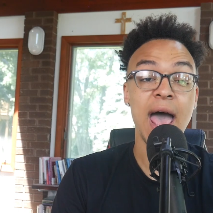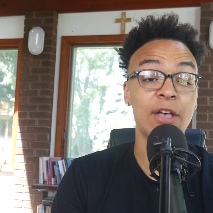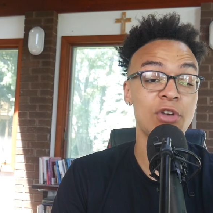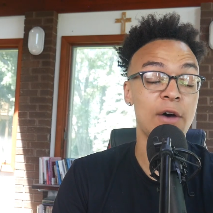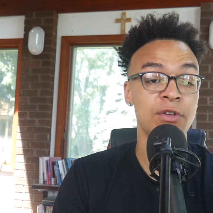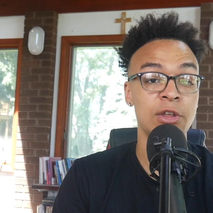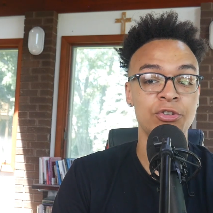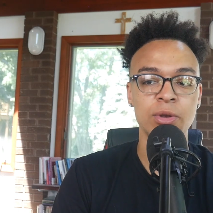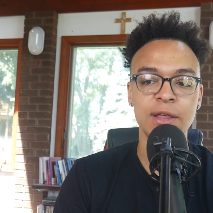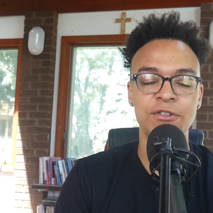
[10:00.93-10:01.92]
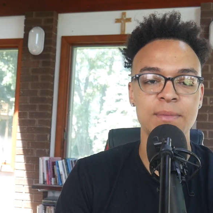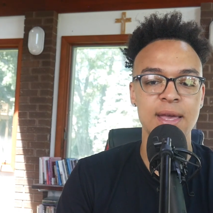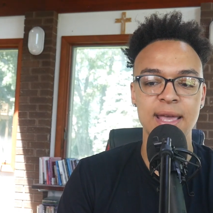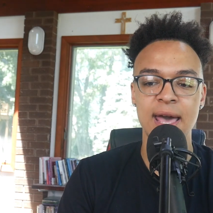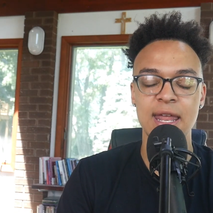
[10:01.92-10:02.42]
as often as you need to be,
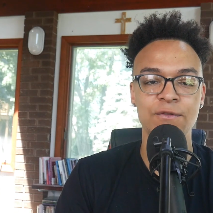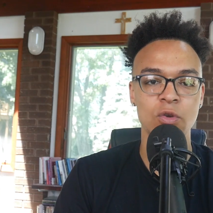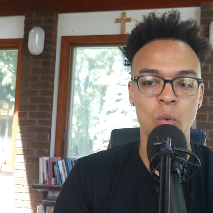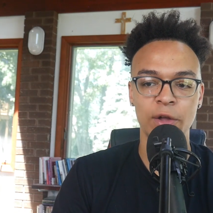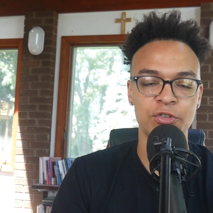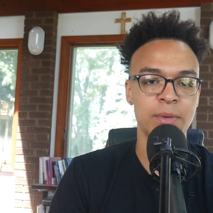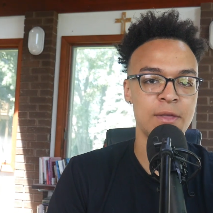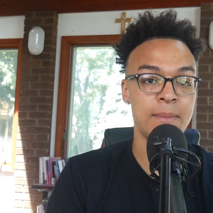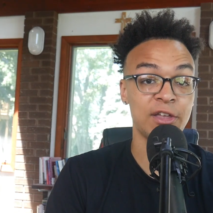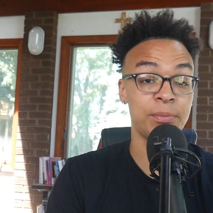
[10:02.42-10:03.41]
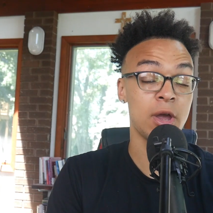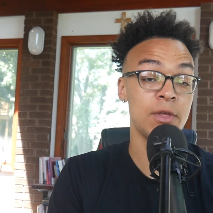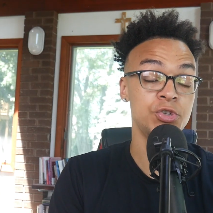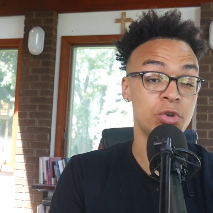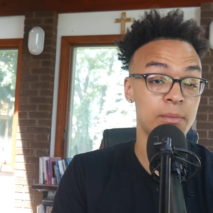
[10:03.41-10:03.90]
again, if you want to be the best player
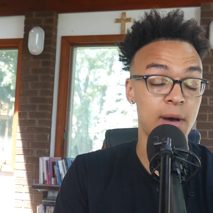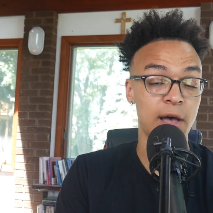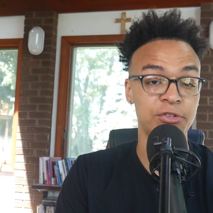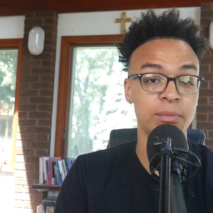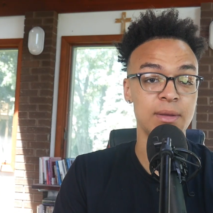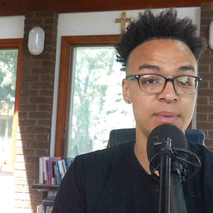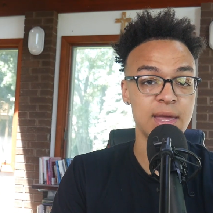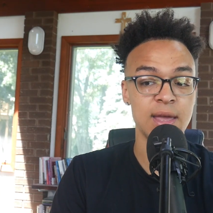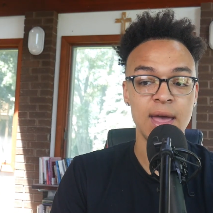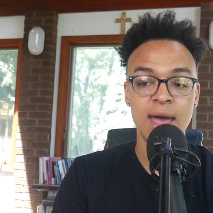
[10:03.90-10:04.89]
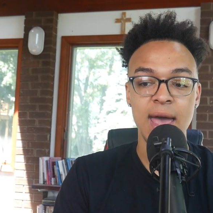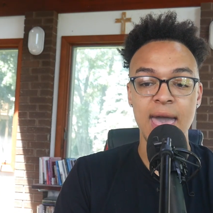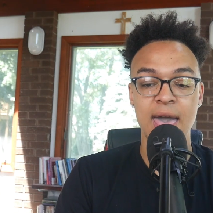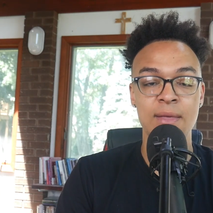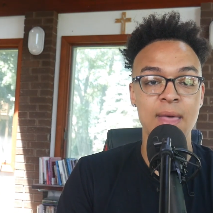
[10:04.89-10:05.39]
that you can possibly be.
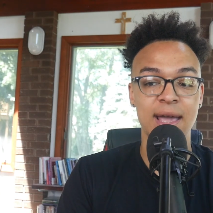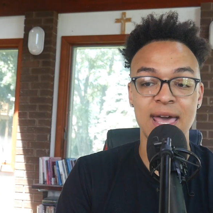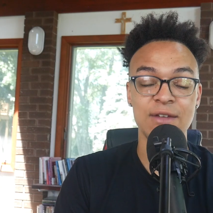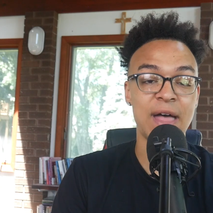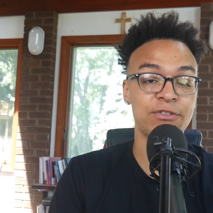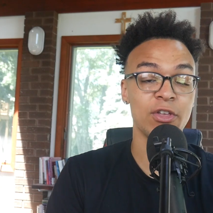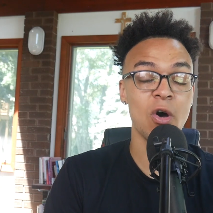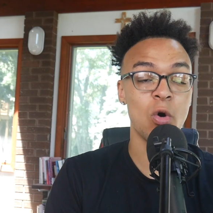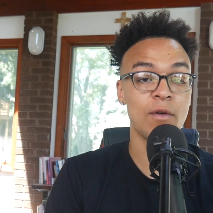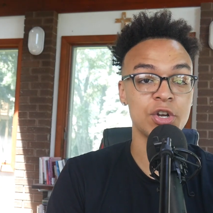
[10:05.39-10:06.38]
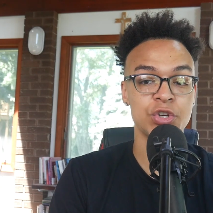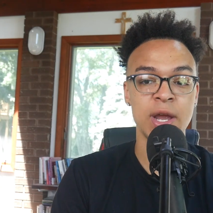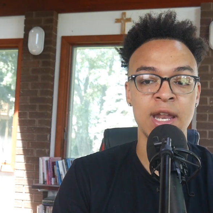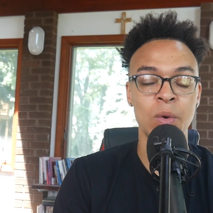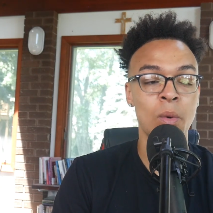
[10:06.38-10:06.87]
And again, if that's the goal of our
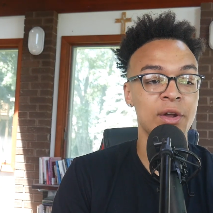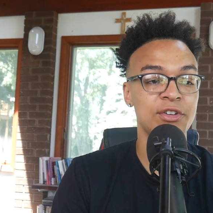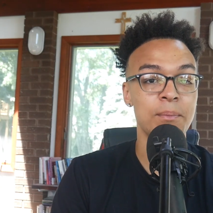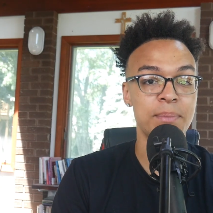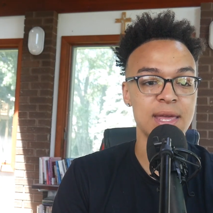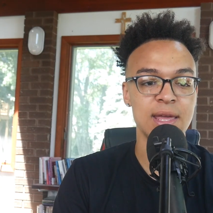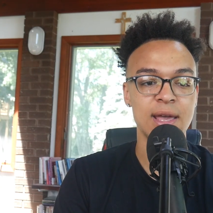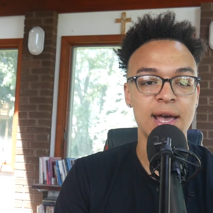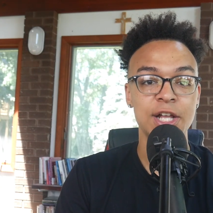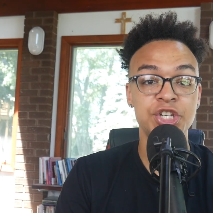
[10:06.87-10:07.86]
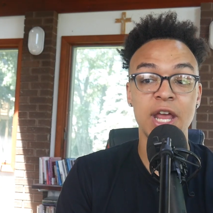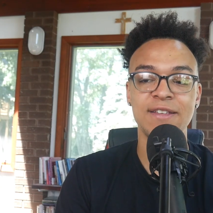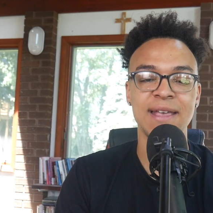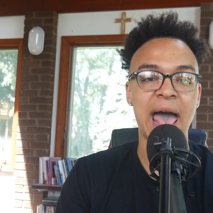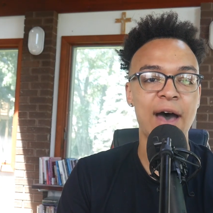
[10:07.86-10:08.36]
training, we want to be
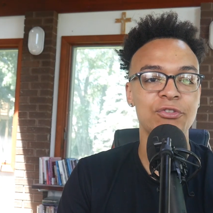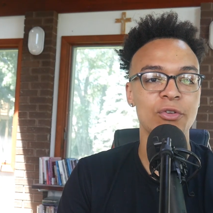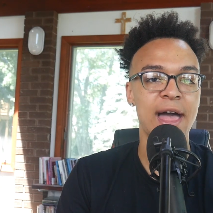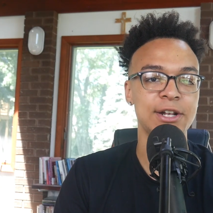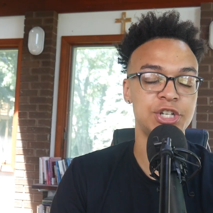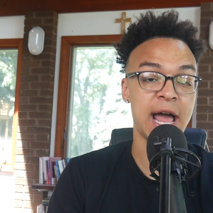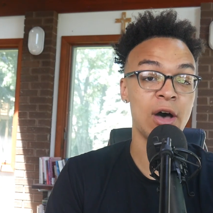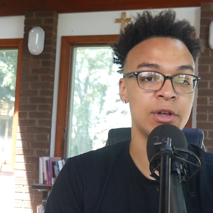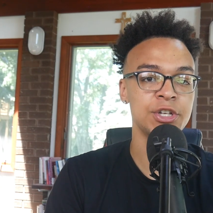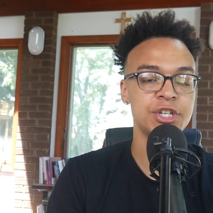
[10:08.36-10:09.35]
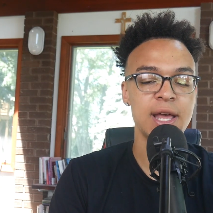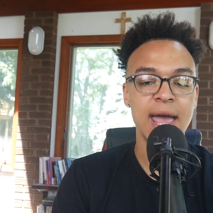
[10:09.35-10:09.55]
chasing after that challenge